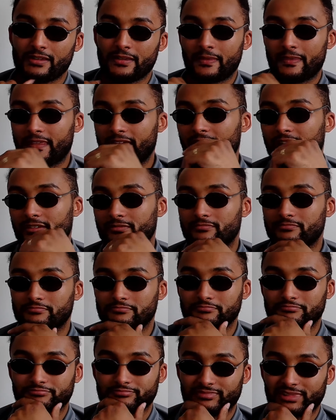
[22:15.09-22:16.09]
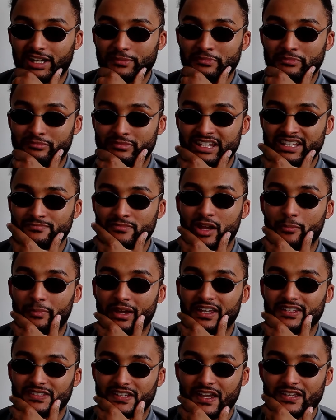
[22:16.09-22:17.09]
Yeah, that's my
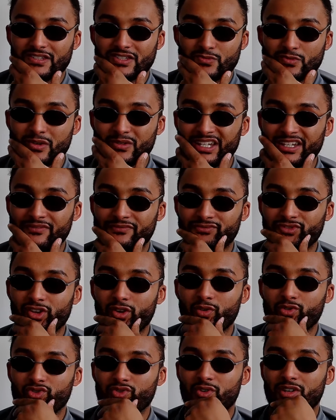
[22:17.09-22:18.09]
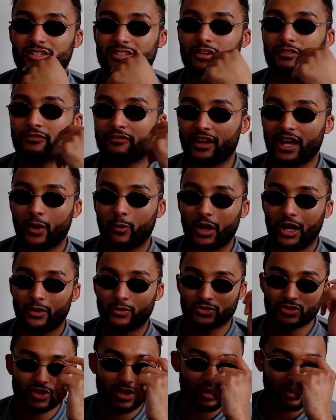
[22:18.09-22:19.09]
base case as well. Give Joe Joyce a farewell
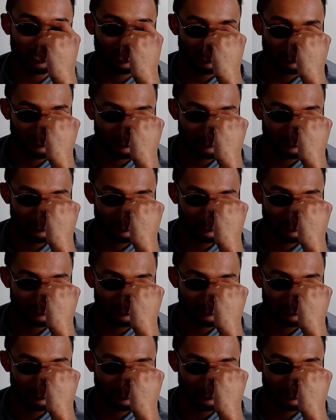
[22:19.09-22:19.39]
song.